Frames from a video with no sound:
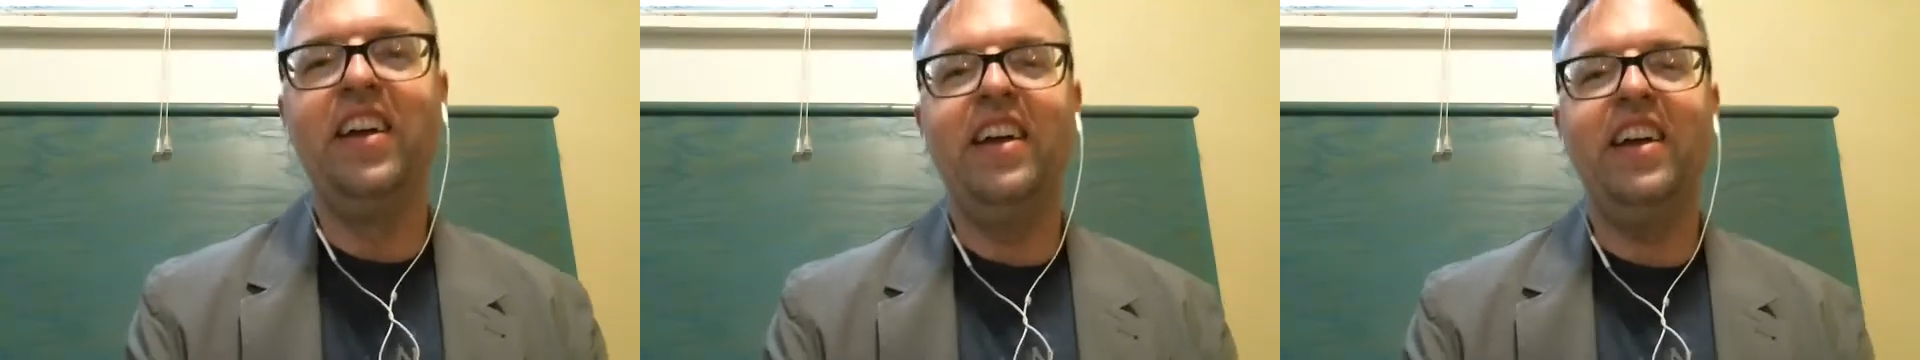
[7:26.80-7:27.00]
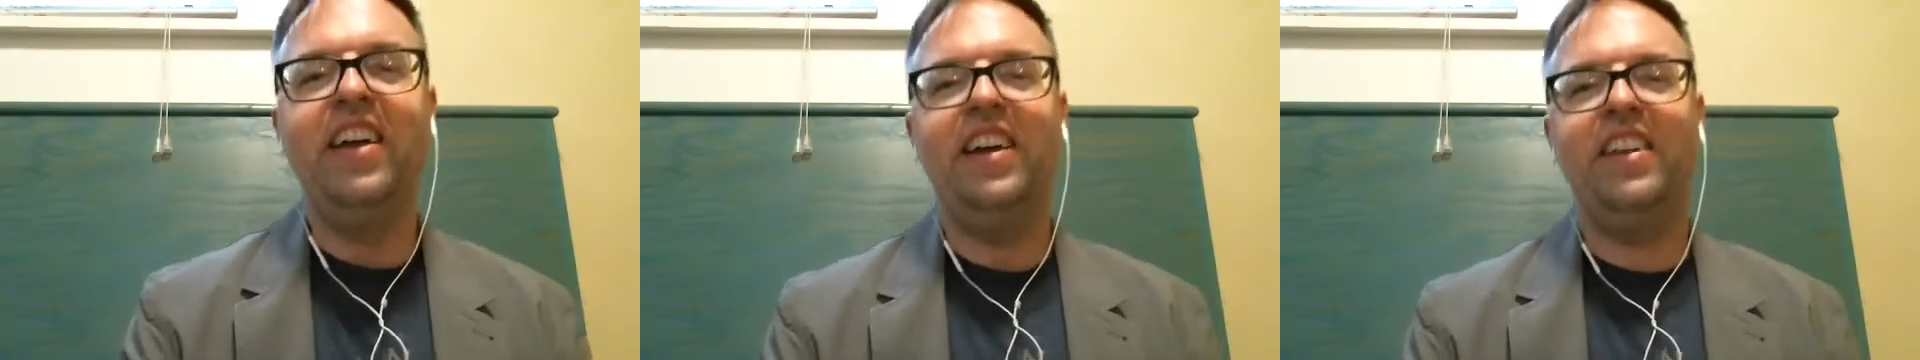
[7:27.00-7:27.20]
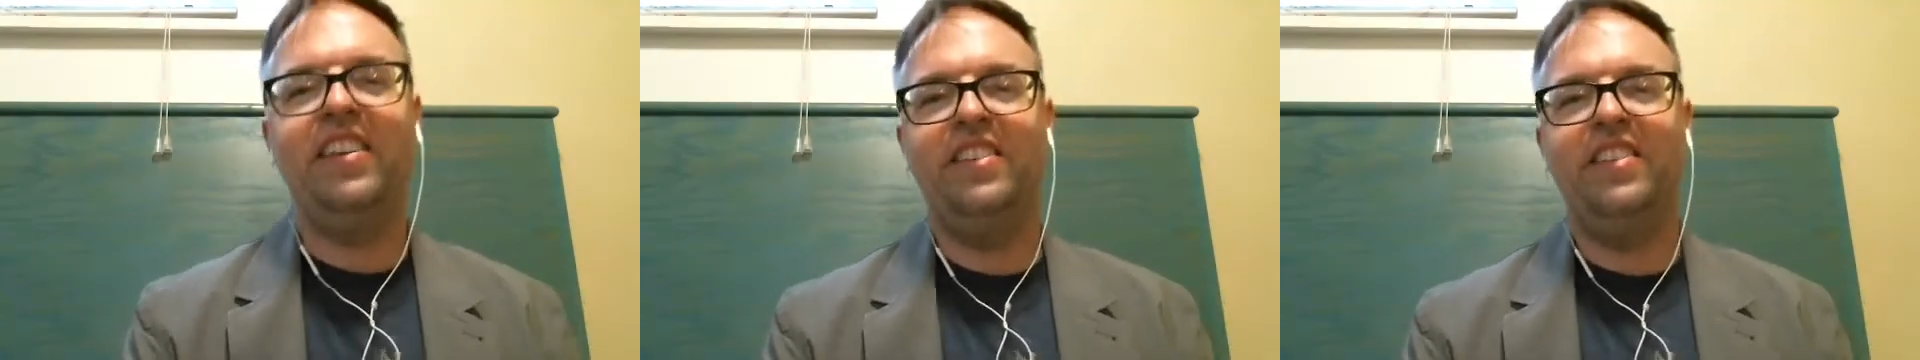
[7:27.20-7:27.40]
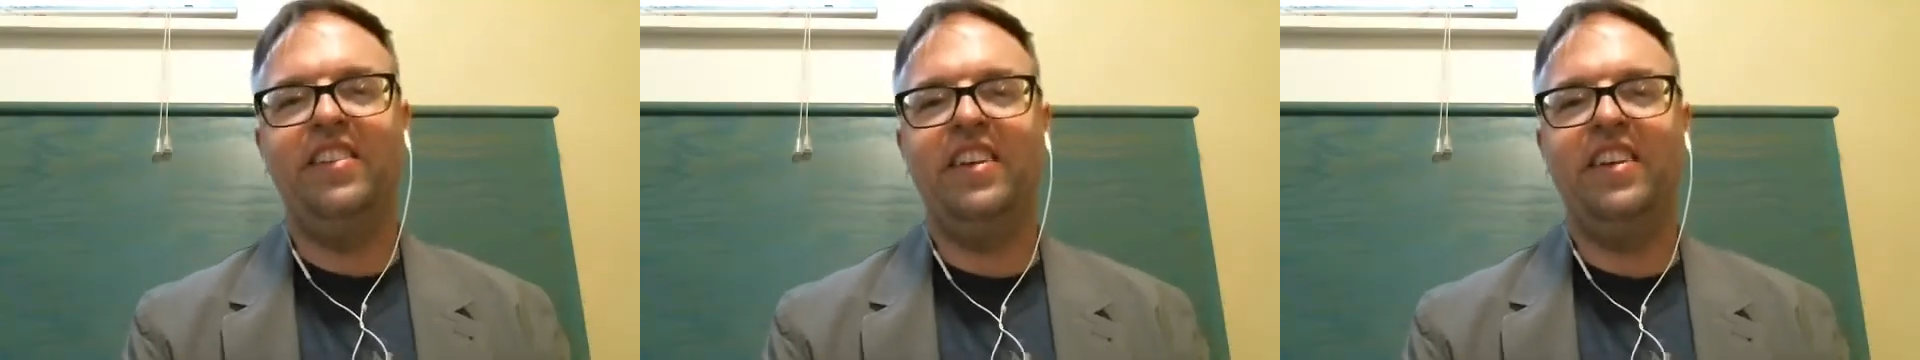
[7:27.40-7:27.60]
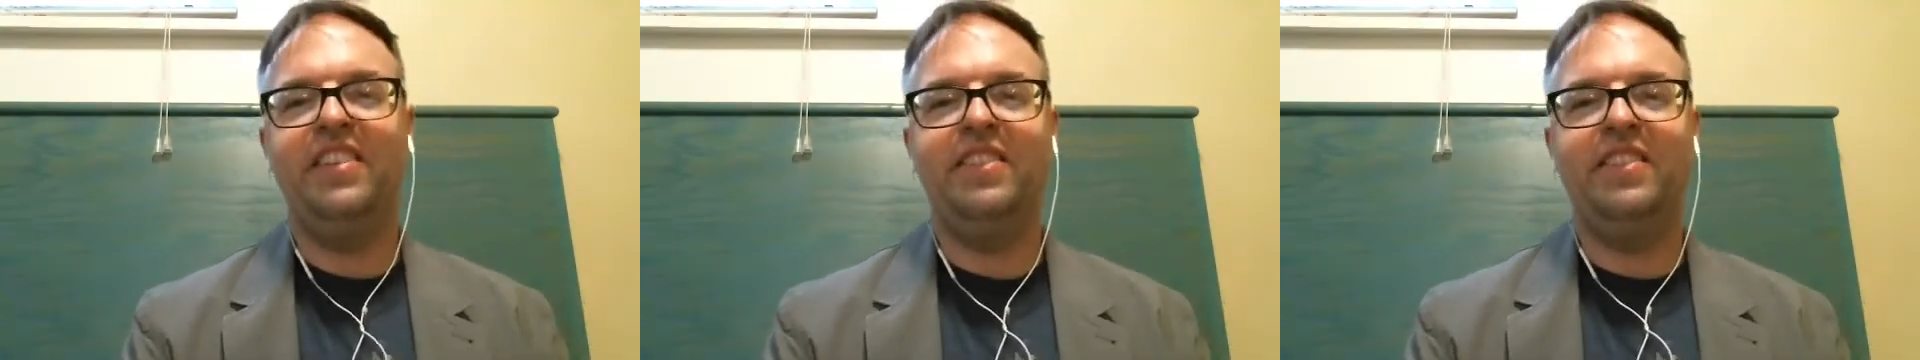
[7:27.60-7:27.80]

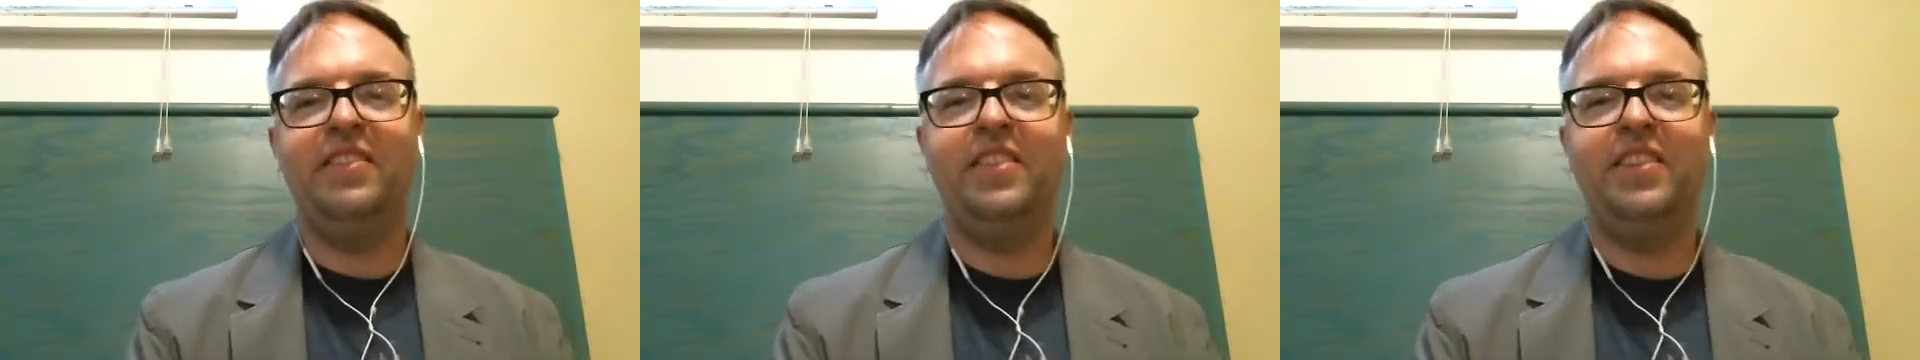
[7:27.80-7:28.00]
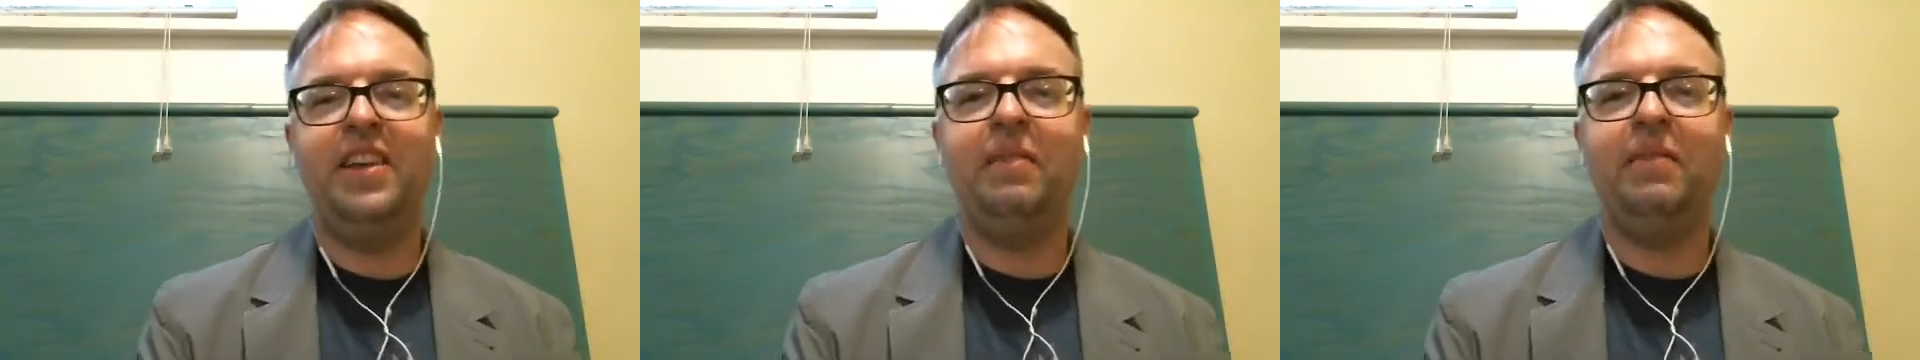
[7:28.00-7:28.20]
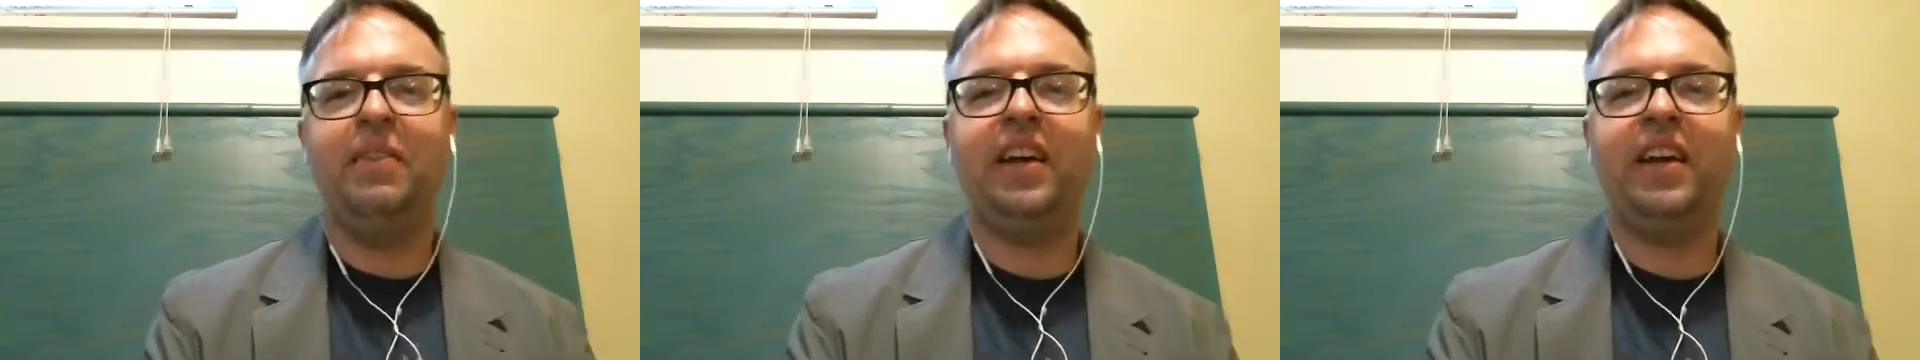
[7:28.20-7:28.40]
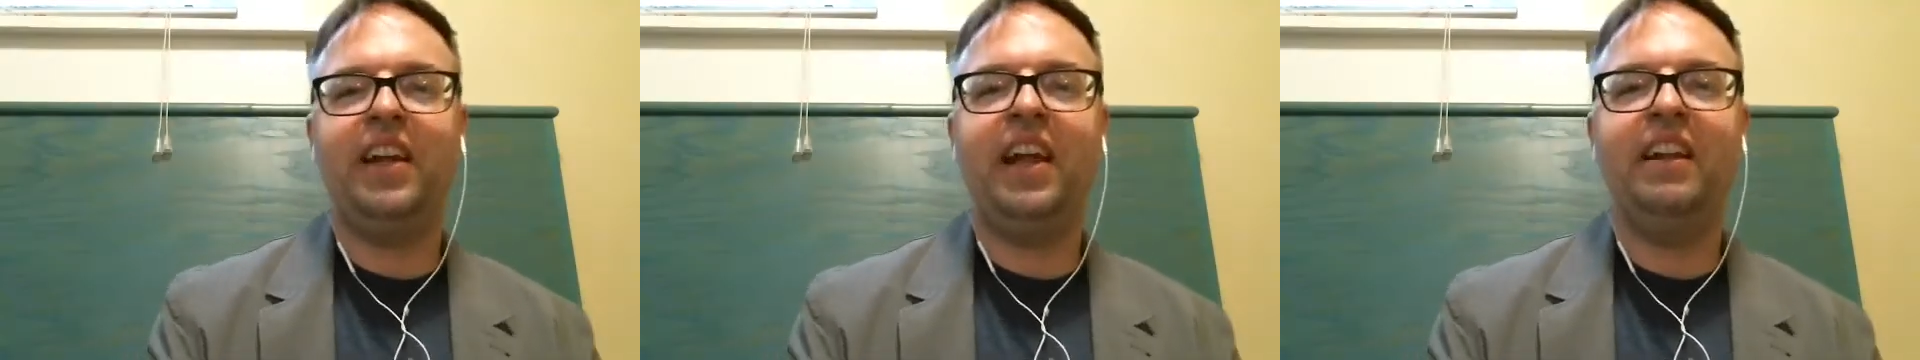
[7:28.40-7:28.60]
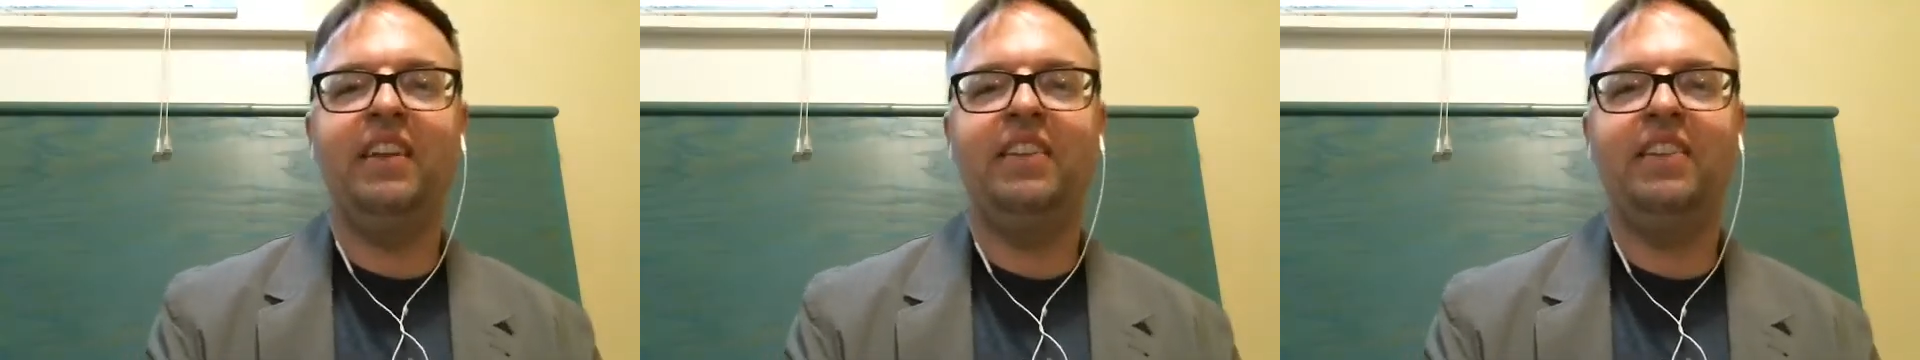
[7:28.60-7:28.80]
It seems like an
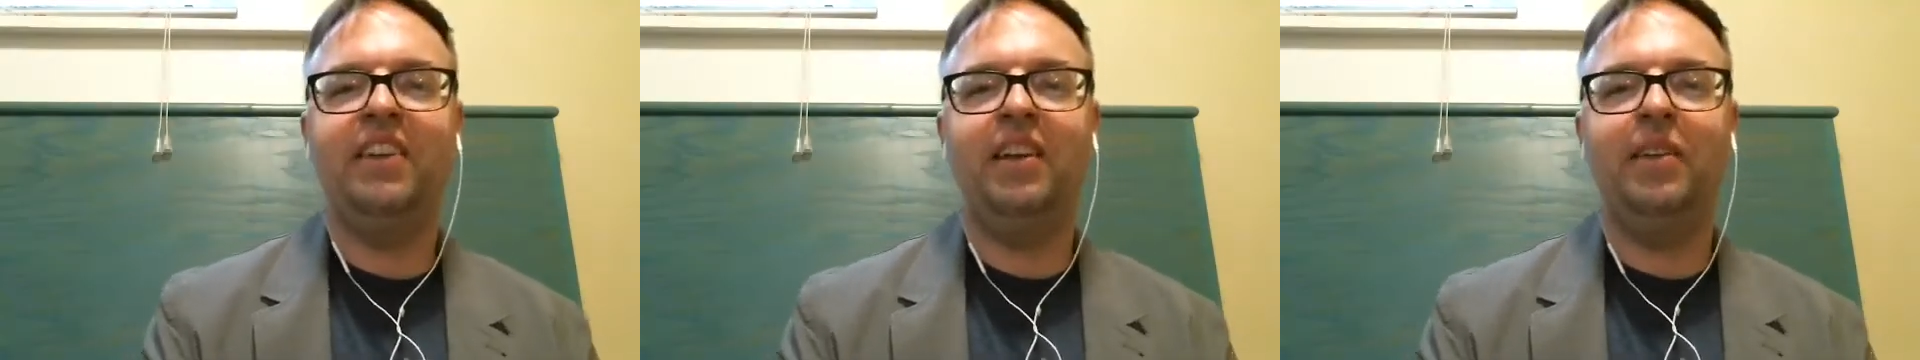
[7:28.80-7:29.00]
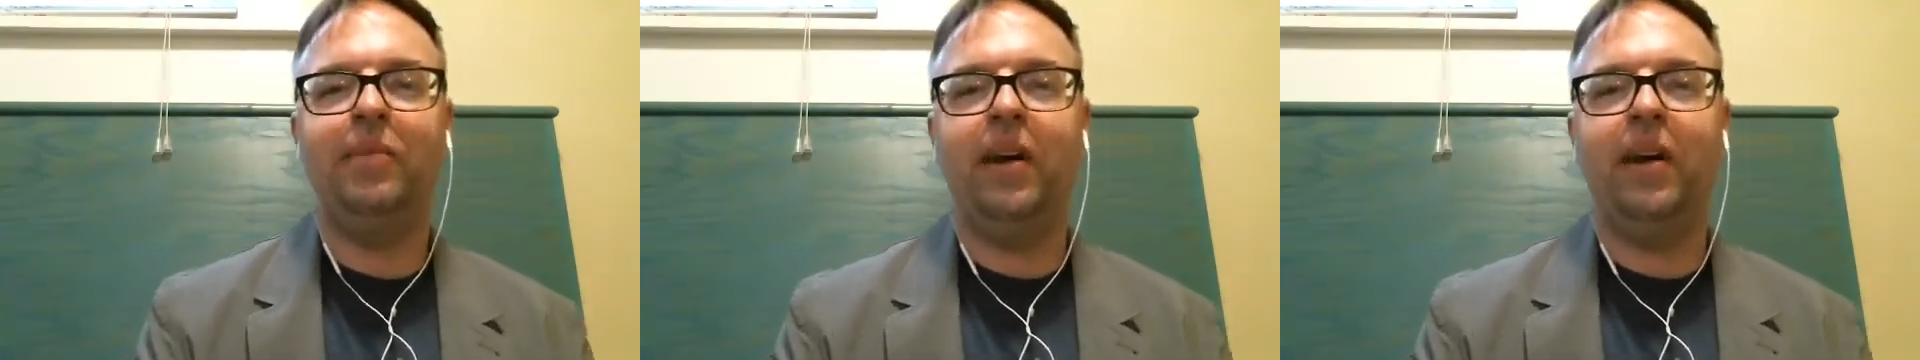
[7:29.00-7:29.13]
endless list,